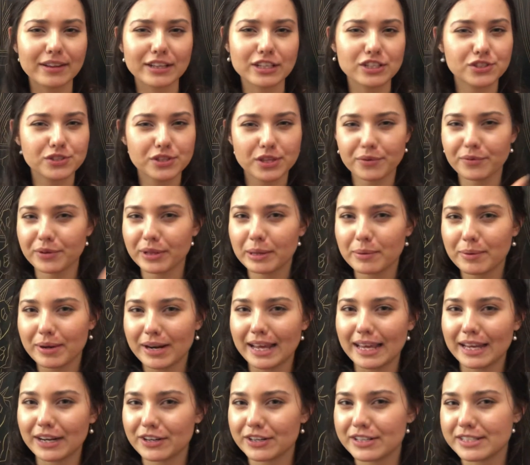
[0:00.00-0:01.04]
Like, do they really want
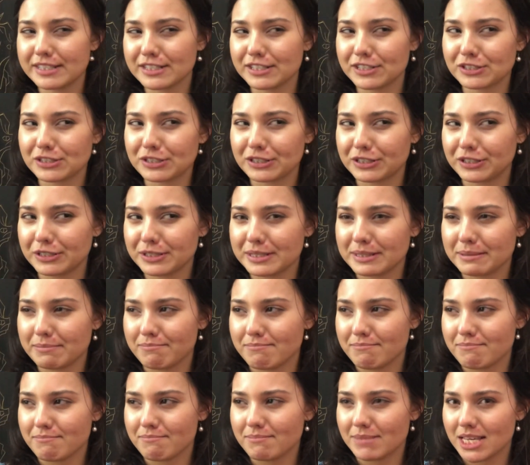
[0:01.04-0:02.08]
to increase their circle to
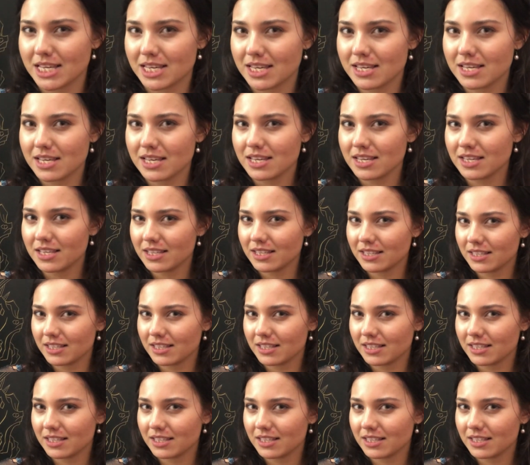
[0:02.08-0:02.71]
me?